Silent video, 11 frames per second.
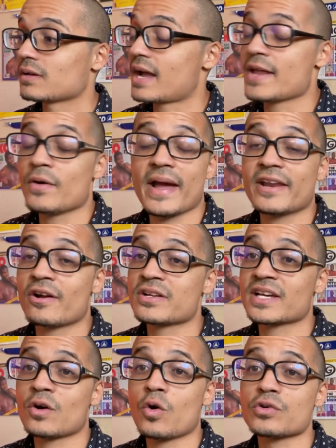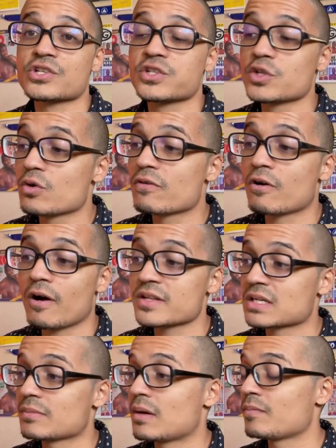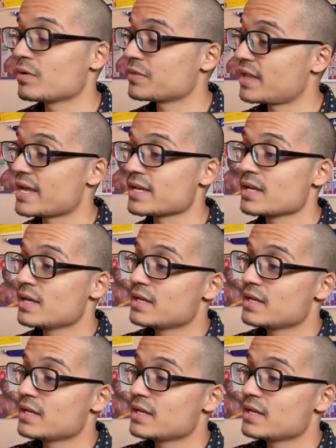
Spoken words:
I know Eddie Hearn's got a whole slew of cards coming up with like